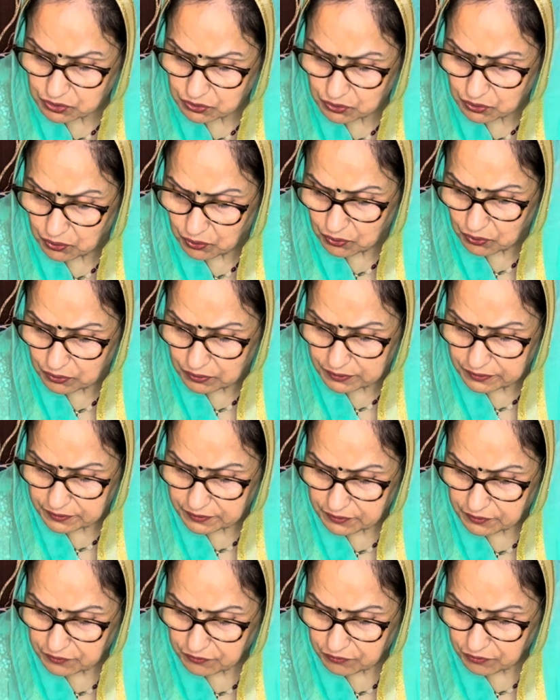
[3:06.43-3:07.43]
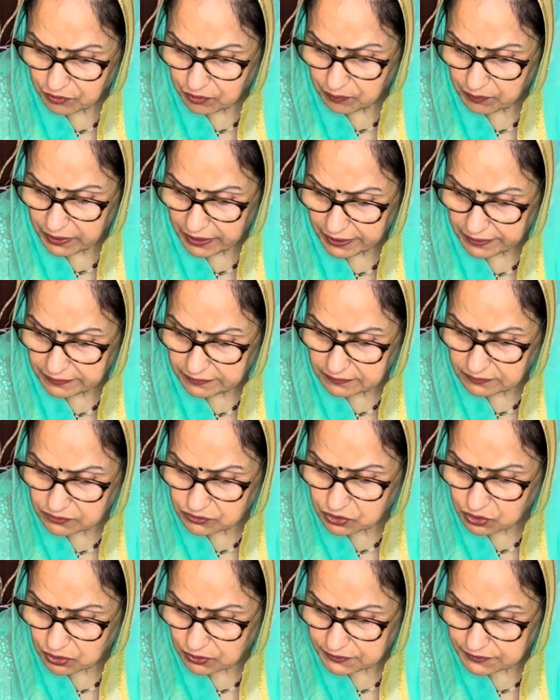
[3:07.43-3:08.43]
gold from iron
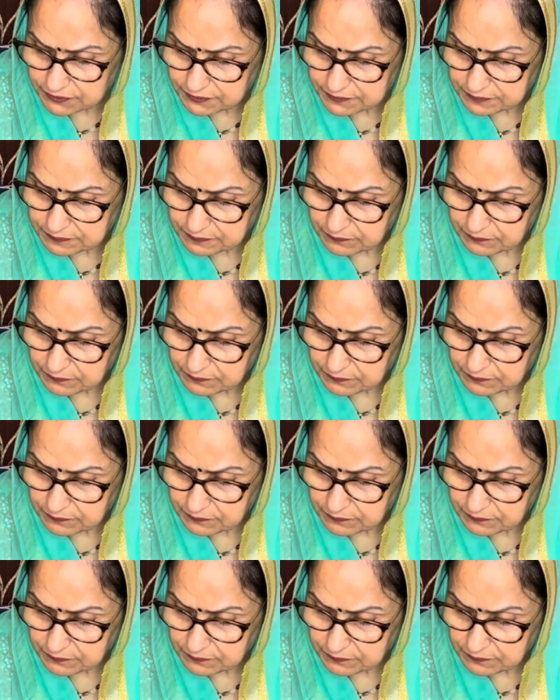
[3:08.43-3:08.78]
dross.